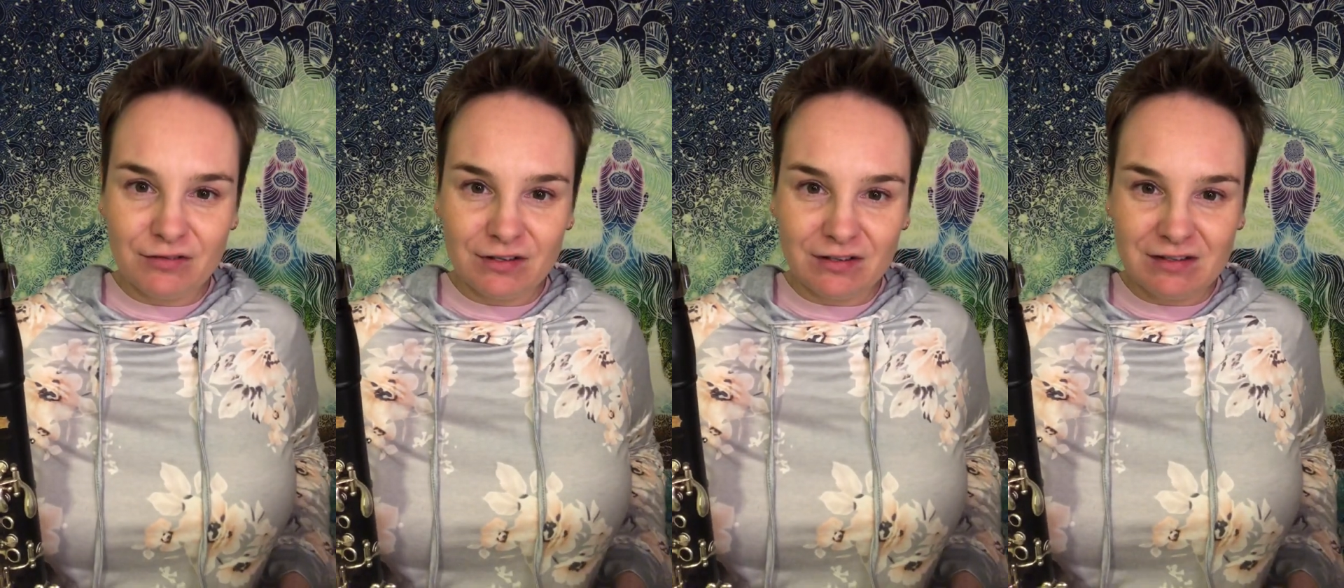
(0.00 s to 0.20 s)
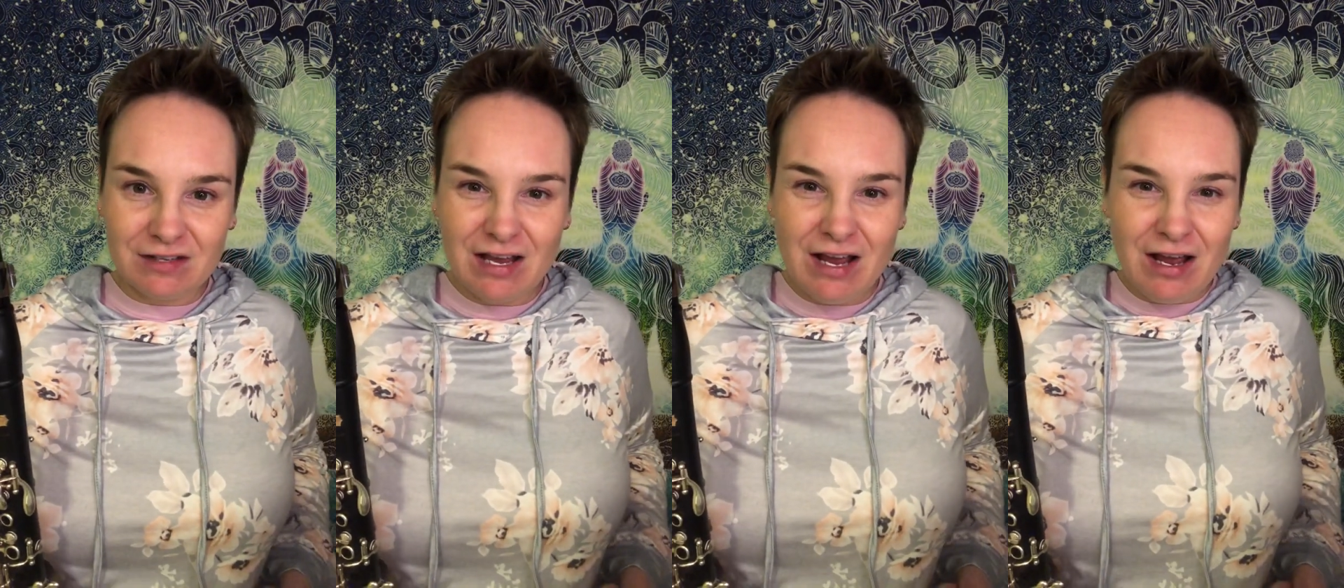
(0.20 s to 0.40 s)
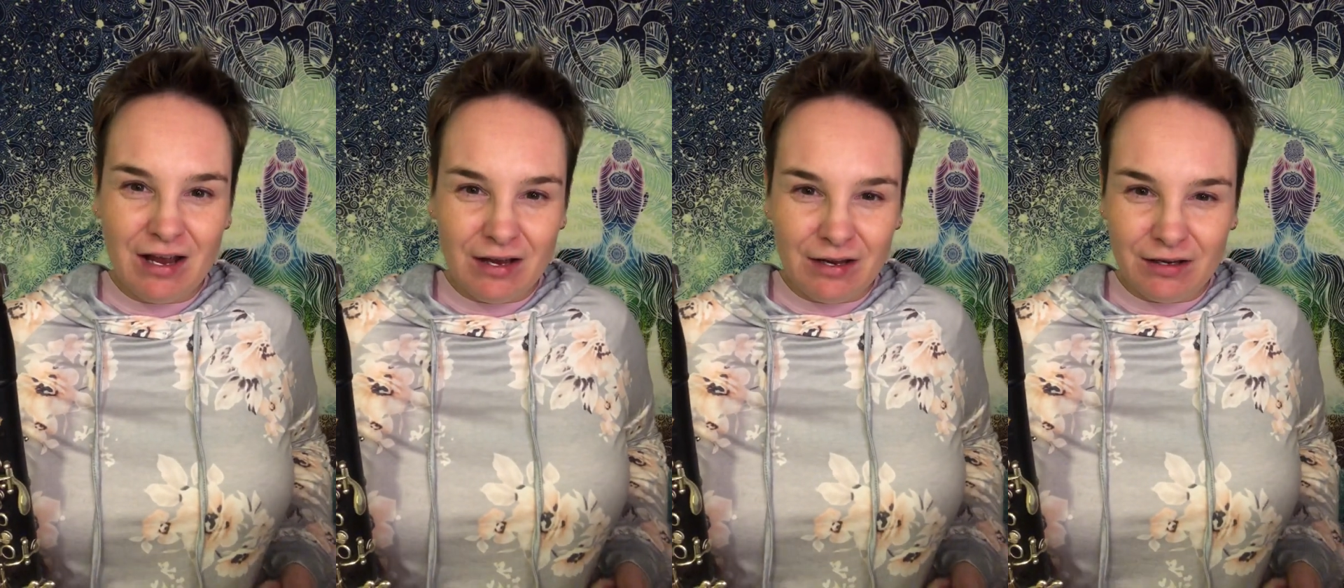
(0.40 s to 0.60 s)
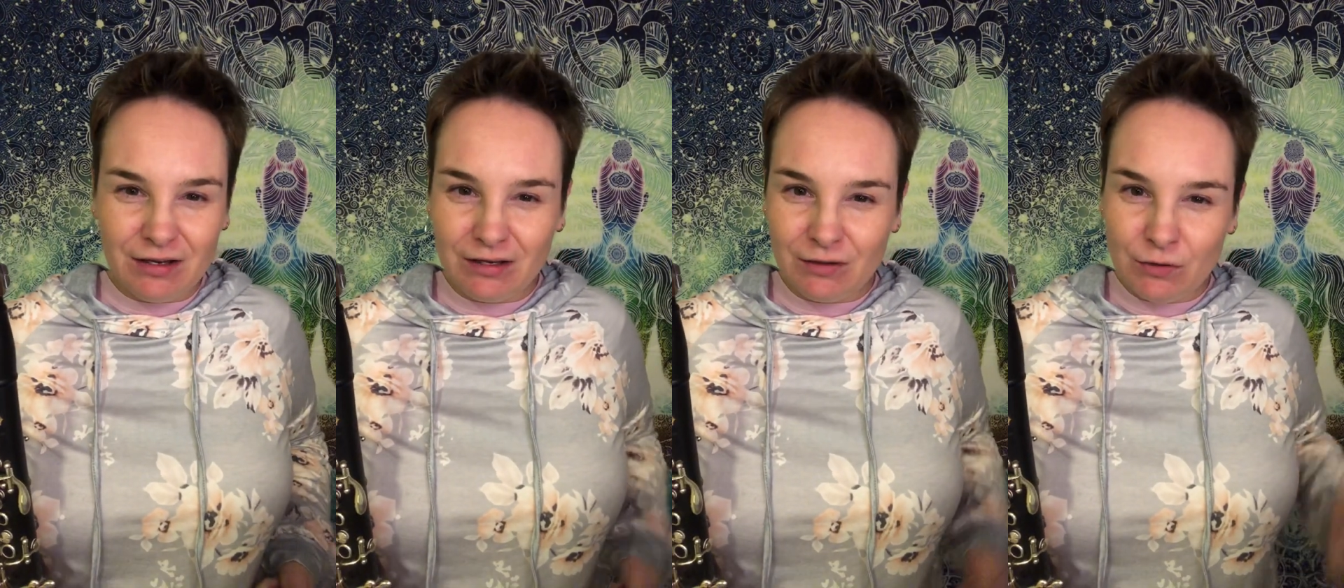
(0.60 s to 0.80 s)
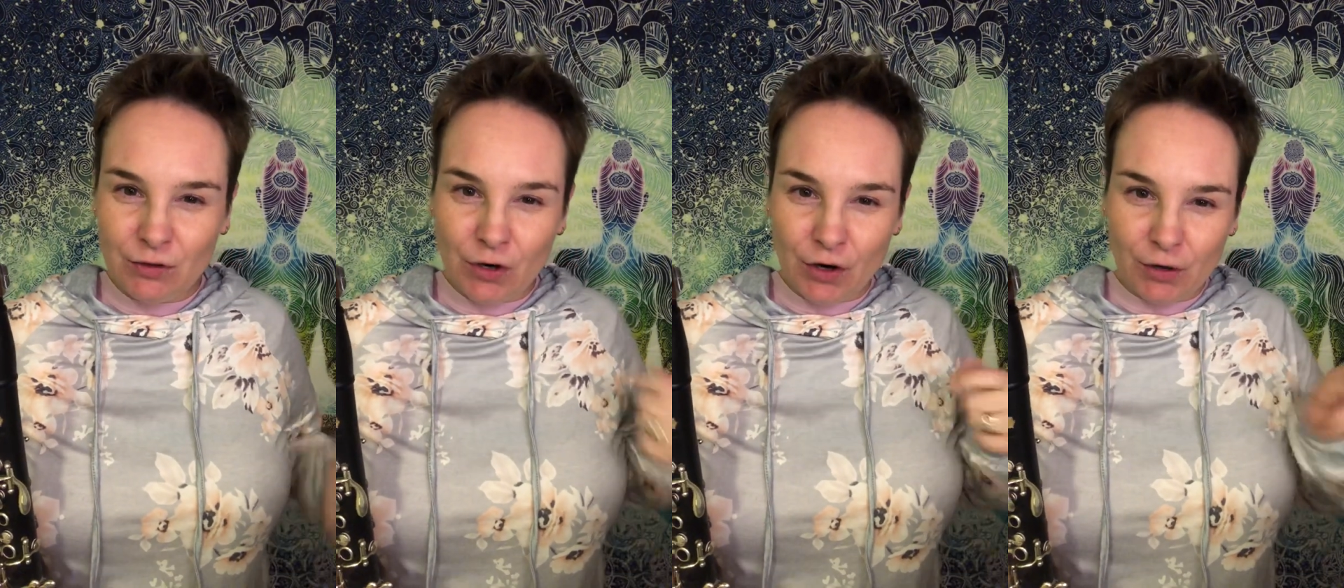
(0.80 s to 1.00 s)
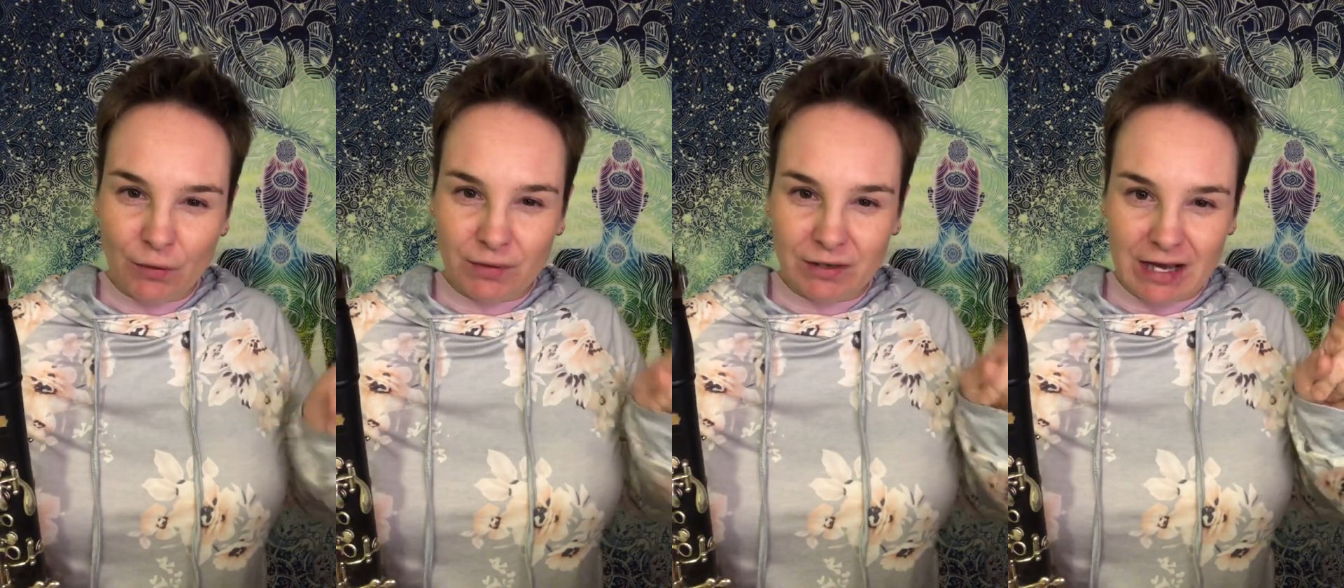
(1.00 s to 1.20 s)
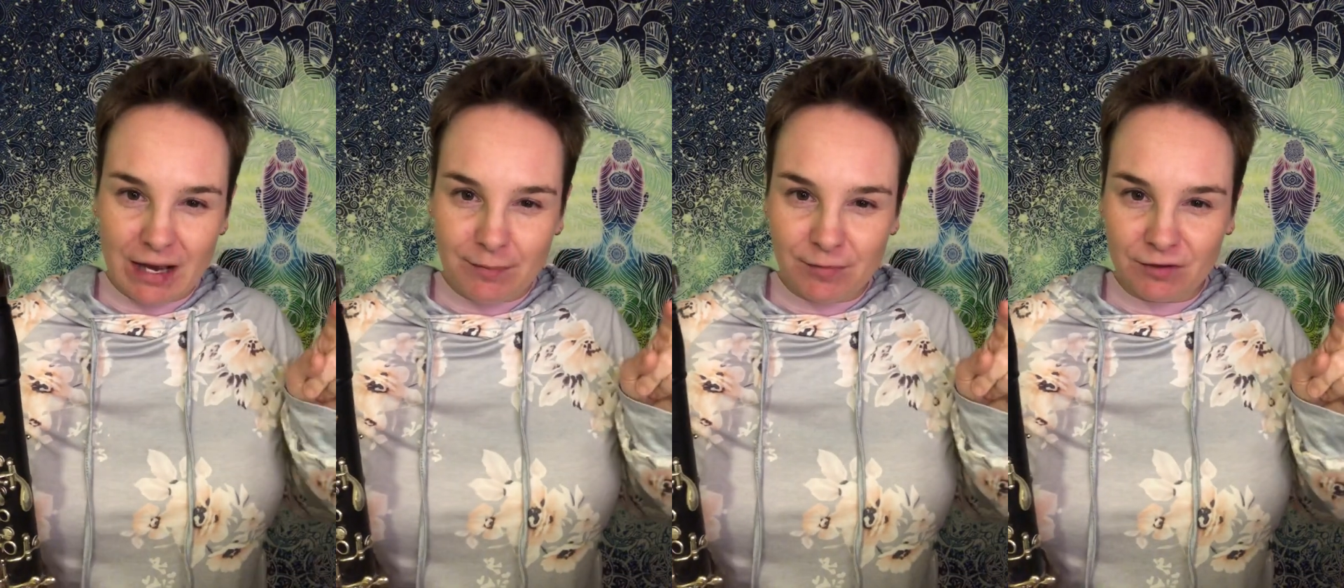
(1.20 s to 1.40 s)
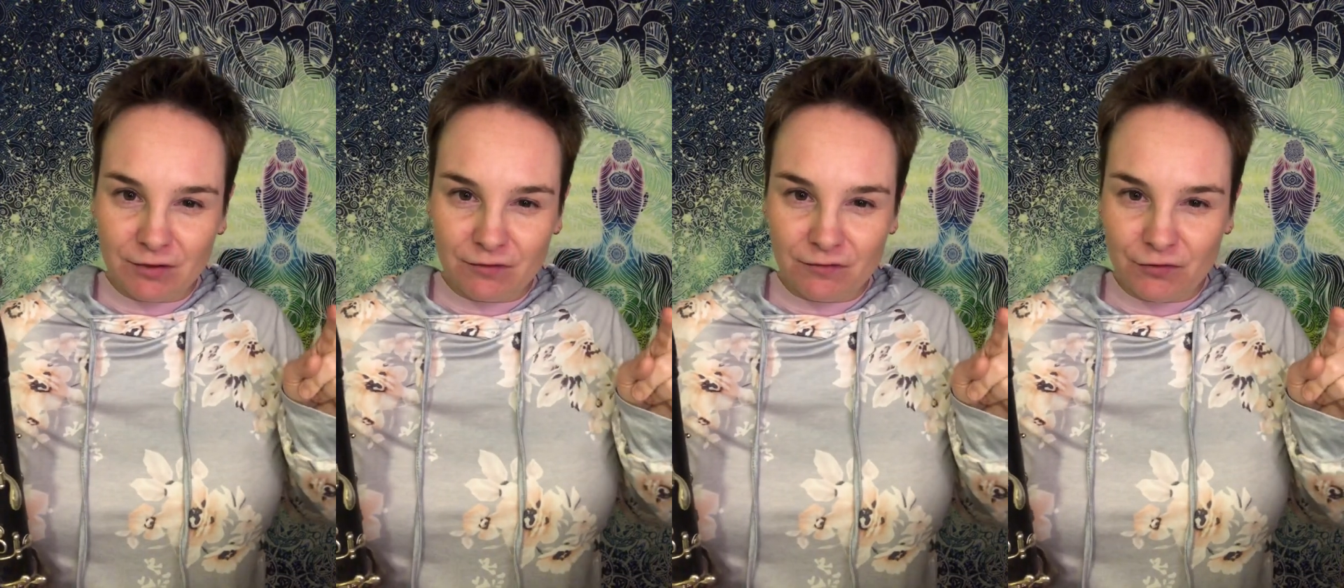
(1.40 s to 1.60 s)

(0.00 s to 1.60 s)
Because you heard what happened